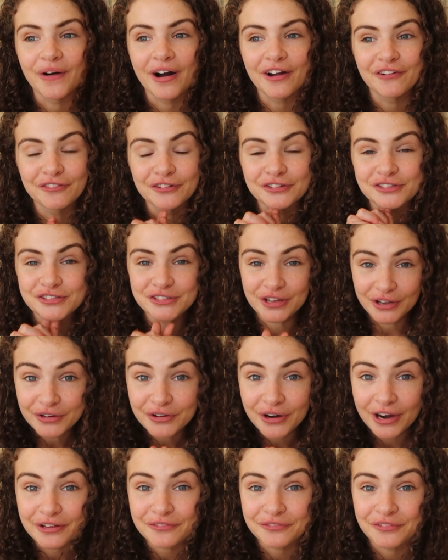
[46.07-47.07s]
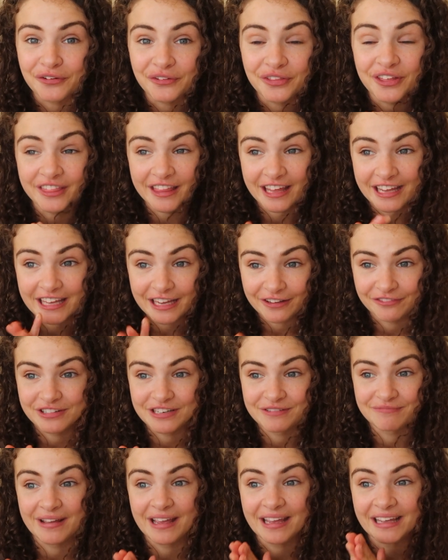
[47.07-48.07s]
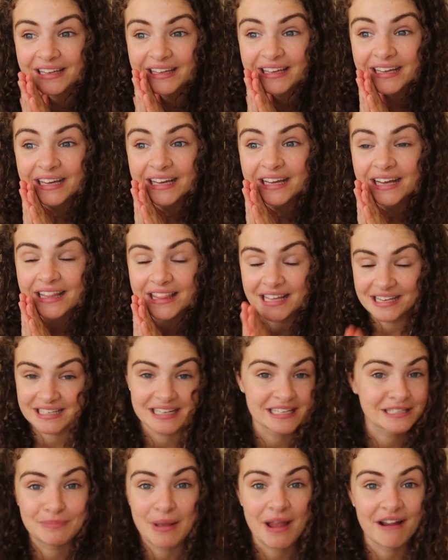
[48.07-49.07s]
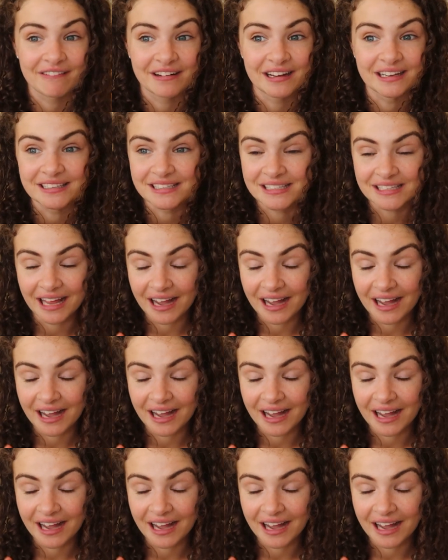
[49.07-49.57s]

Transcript: I feel so grateful that they gifted me this experience.